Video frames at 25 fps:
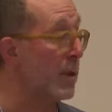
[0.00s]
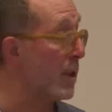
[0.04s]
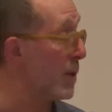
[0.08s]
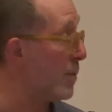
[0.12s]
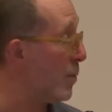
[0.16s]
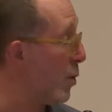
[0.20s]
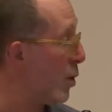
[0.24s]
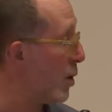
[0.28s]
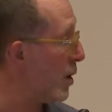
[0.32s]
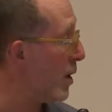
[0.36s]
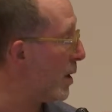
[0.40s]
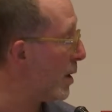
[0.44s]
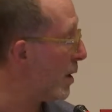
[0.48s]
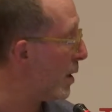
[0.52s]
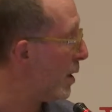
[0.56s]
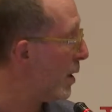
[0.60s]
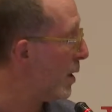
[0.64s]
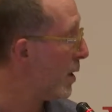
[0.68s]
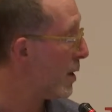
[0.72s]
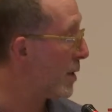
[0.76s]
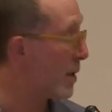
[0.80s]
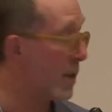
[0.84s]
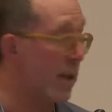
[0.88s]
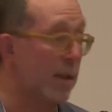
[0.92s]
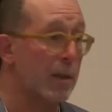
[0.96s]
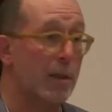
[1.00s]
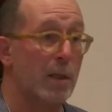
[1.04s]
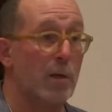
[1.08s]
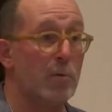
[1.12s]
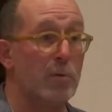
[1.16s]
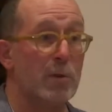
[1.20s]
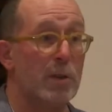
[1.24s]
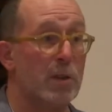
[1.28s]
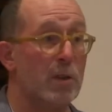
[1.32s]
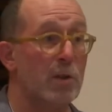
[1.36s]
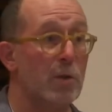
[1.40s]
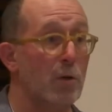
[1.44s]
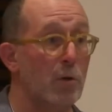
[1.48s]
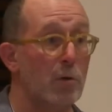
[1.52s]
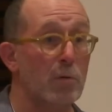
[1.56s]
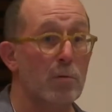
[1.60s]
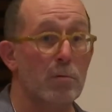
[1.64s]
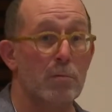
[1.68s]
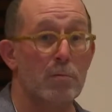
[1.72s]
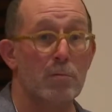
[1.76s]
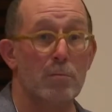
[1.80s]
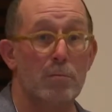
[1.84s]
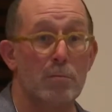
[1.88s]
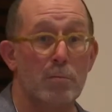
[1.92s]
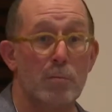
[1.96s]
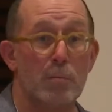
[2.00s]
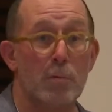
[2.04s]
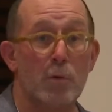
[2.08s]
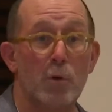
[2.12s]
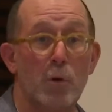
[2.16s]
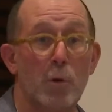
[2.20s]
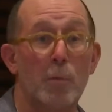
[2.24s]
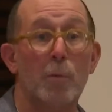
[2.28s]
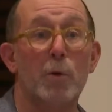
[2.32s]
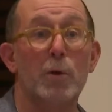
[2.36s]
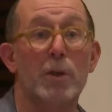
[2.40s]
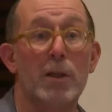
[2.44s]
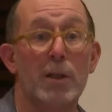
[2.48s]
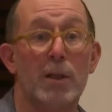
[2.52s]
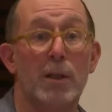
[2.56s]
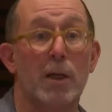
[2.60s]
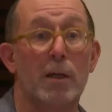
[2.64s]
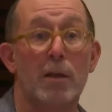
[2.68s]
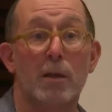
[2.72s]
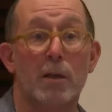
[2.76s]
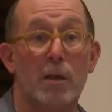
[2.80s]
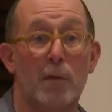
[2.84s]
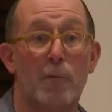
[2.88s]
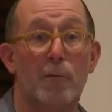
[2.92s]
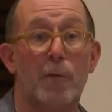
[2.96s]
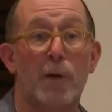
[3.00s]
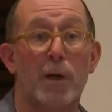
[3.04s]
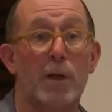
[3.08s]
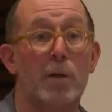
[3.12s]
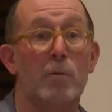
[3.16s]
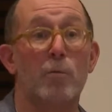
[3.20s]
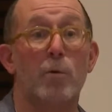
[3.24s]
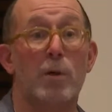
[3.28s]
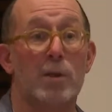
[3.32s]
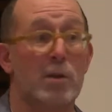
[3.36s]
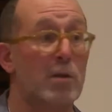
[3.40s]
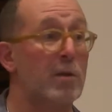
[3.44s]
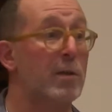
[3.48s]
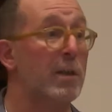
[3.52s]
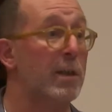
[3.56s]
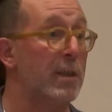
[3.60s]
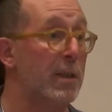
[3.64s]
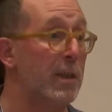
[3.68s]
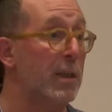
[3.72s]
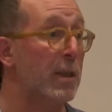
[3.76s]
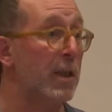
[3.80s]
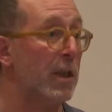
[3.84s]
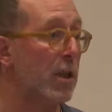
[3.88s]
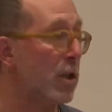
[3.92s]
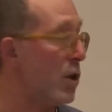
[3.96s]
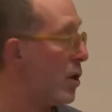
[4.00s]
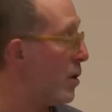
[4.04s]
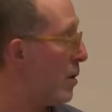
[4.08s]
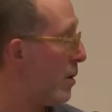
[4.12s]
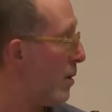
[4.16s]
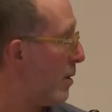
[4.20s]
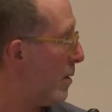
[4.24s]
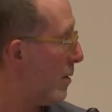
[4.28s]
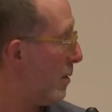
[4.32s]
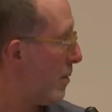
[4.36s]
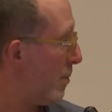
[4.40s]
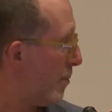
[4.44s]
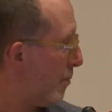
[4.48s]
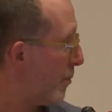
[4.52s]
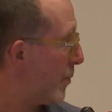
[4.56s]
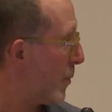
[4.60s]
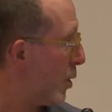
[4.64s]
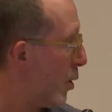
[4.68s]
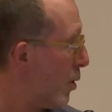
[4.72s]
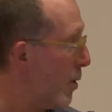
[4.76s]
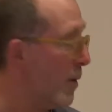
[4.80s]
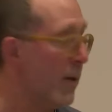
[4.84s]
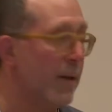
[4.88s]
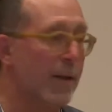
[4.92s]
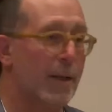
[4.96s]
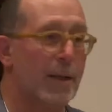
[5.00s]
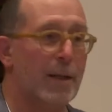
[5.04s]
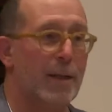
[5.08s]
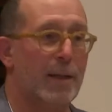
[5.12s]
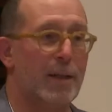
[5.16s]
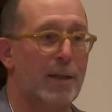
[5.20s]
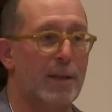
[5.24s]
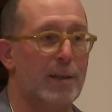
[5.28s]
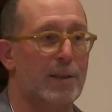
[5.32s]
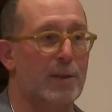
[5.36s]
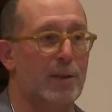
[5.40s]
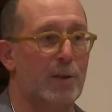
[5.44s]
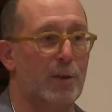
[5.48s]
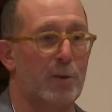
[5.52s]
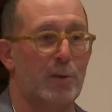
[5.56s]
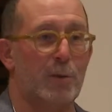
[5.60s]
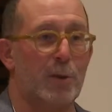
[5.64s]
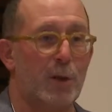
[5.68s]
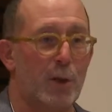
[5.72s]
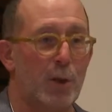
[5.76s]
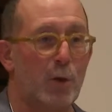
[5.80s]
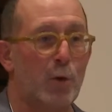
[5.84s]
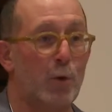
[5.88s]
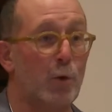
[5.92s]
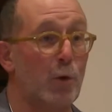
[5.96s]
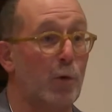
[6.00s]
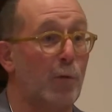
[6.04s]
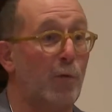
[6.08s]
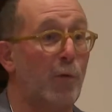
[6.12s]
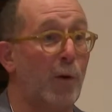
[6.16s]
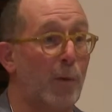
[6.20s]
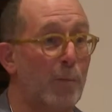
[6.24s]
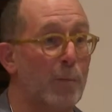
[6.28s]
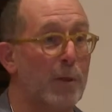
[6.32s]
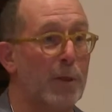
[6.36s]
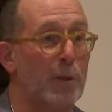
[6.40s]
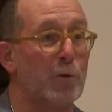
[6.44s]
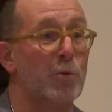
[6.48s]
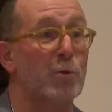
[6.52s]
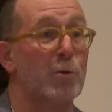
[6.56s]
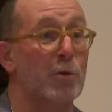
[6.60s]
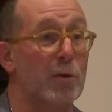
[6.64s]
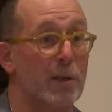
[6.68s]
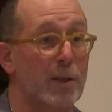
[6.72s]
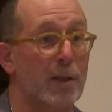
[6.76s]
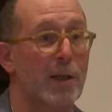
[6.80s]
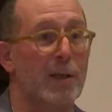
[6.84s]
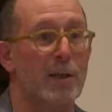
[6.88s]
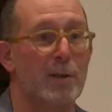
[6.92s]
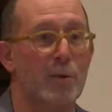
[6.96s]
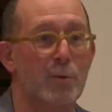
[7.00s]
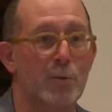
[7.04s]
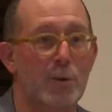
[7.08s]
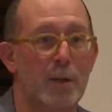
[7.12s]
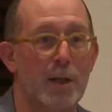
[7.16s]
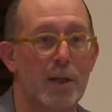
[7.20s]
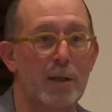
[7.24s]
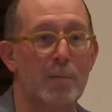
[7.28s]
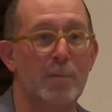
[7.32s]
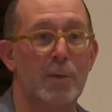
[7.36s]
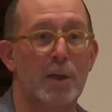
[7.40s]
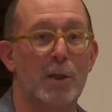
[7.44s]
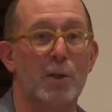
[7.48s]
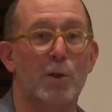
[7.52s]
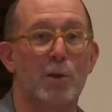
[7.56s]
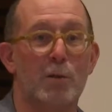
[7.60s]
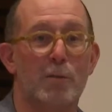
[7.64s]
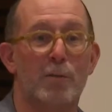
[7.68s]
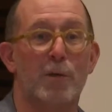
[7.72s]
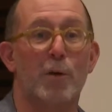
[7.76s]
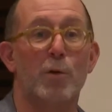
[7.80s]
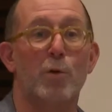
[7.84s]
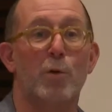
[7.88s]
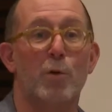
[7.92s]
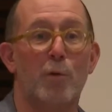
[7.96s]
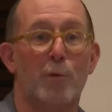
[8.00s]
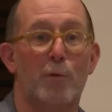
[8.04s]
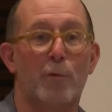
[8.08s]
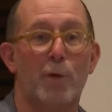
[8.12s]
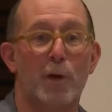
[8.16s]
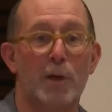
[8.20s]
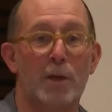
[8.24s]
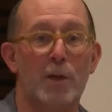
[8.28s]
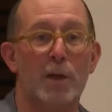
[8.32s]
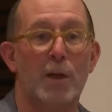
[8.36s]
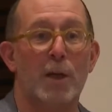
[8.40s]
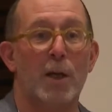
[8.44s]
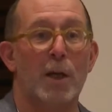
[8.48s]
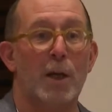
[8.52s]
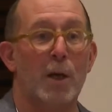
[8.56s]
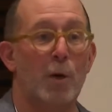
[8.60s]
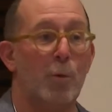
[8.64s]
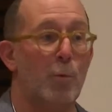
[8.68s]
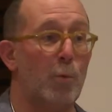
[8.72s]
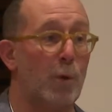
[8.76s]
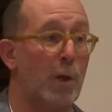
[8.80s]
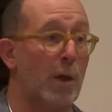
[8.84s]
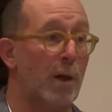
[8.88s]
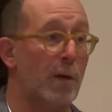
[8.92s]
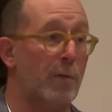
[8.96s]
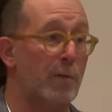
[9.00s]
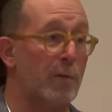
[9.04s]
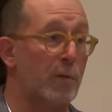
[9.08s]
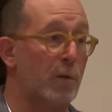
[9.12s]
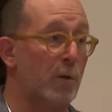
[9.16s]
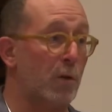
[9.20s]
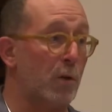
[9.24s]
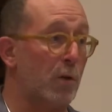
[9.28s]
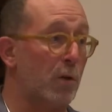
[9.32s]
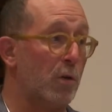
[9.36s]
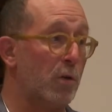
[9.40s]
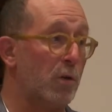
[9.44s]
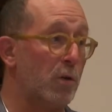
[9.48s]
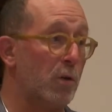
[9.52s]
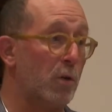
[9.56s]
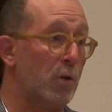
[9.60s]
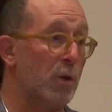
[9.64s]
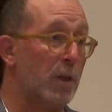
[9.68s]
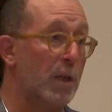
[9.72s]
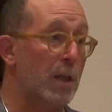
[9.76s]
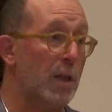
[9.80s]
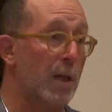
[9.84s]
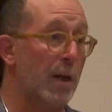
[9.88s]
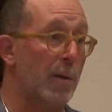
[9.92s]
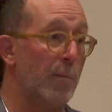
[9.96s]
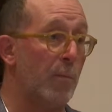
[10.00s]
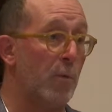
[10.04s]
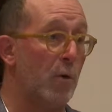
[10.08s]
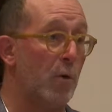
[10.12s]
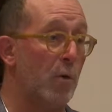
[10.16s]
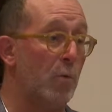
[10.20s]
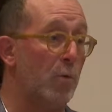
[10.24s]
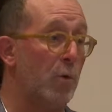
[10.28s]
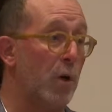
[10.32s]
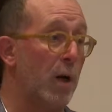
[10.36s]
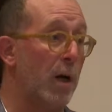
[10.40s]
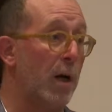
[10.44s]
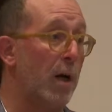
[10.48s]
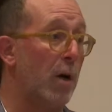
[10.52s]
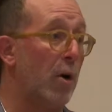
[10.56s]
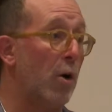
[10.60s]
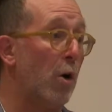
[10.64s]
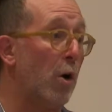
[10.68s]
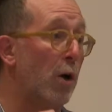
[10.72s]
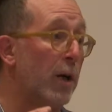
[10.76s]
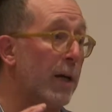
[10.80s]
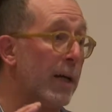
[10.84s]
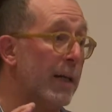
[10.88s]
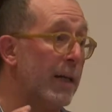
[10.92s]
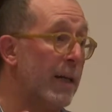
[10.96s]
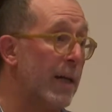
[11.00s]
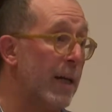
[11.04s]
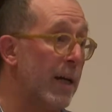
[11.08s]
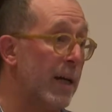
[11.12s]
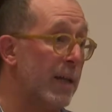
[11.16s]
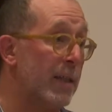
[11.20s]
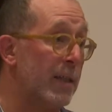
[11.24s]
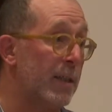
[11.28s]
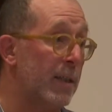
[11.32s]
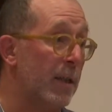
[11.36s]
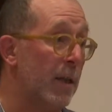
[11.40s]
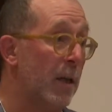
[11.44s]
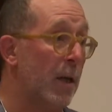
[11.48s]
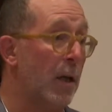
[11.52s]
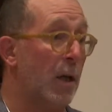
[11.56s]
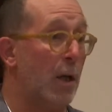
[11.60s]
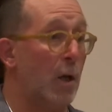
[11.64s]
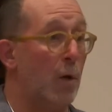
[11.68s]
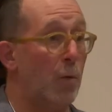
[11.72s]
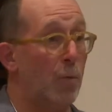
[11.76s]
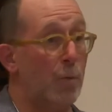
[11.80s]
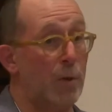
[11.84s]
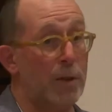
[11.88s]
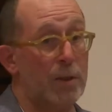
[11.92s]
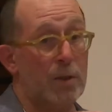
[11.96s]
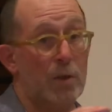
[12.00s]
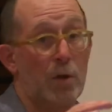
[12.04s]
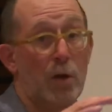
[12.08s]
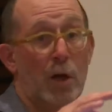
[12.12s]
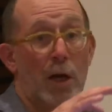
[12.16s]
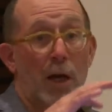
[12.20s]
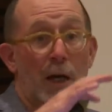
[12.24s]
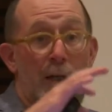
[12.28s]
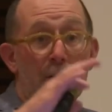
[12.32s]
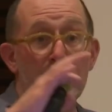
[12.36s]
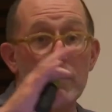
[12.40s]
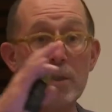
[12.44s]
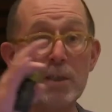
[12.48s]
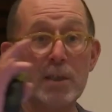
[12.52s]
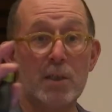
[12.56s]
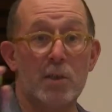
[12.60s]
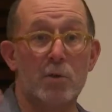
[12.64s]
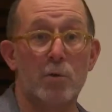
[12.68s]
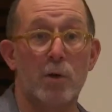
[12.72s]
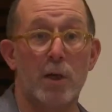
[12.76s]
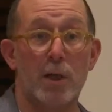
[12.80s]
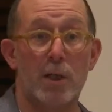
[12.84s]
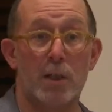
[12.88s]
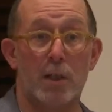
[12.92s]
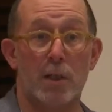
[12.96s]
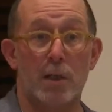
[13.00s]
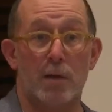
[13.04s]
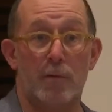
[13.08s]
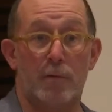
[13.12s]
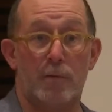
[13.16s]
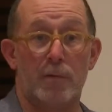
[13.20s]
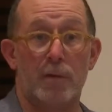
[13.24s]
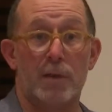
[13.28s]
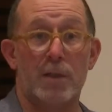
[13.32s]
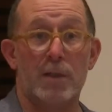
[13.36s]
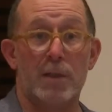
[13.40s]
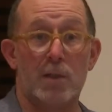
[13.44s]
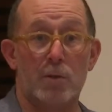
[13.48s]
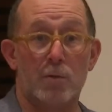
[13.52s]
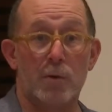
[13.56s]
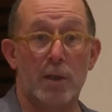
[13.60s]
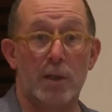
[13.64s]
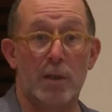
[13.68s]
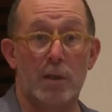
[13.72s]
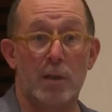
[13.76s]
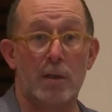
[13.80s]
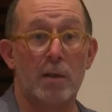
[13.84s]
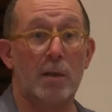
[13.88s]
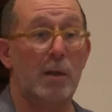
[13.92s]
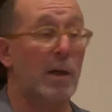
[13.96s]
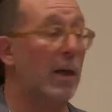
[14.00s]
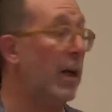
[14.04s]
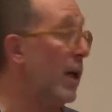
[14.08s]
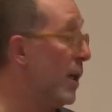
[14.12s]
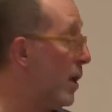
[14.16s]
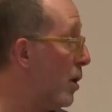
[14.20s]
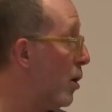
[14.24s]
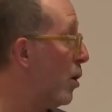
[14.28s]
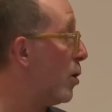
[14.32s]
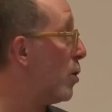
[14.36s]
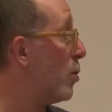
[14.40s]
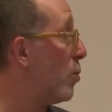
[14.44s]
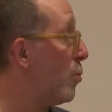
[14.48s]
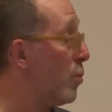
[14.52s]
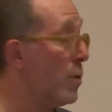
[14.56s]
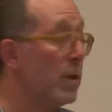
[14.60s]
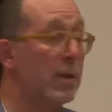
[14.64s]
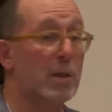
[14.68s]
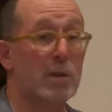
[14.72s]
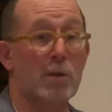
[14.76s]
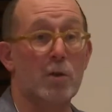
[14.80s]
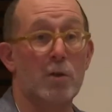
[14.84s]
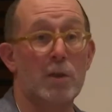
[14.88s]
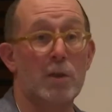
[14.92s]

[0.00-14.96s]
morning that there is nobody can define what's a destination. So it's good for me to know that today because very often we have the DMO who are organized with the administrative district and not with the